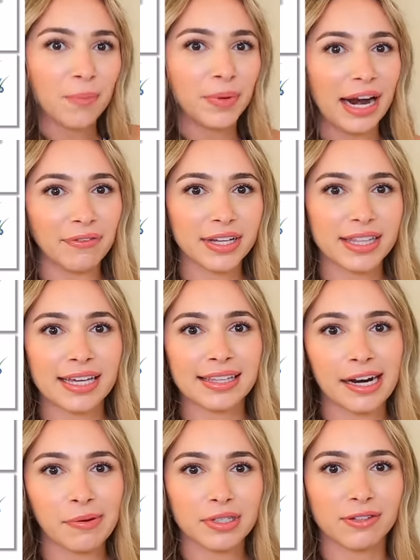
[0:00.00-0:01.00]
but everything
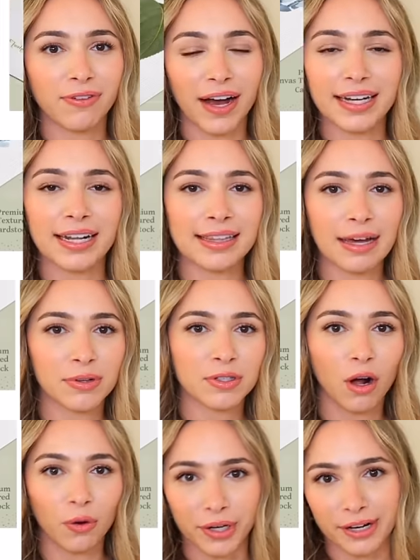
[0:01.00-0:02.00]
that I was finding that
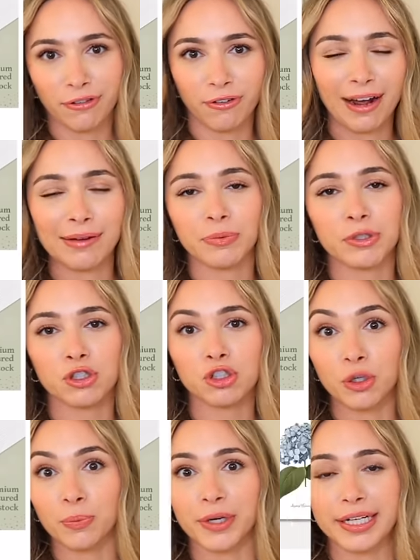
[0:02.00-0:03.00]
was already framed was
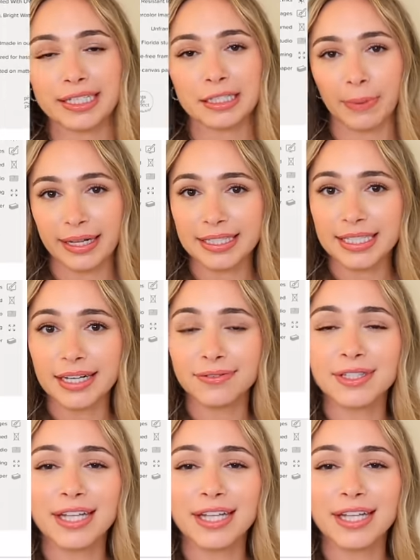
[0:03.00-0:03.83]
super expensive.